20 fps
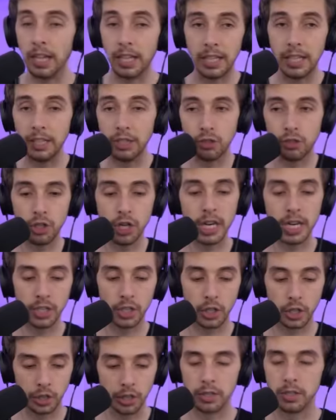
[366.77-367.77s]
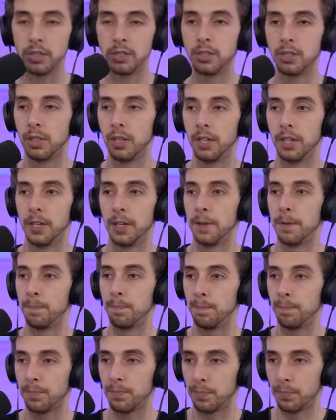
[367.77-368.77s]
I legit couldn't
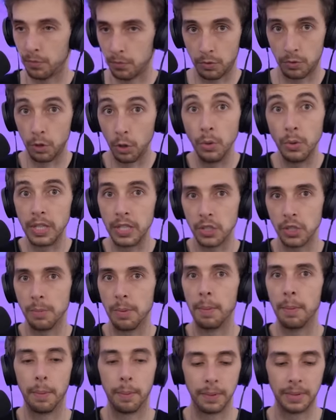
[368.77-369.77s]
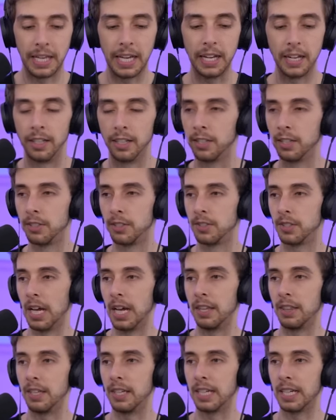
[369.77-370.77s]
do this on my mobile data because
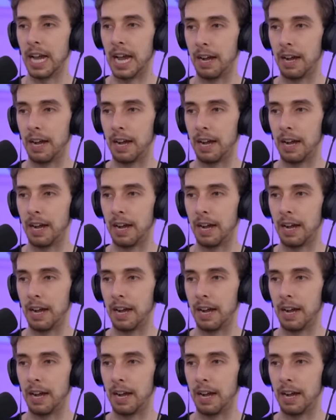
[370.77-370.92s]
I think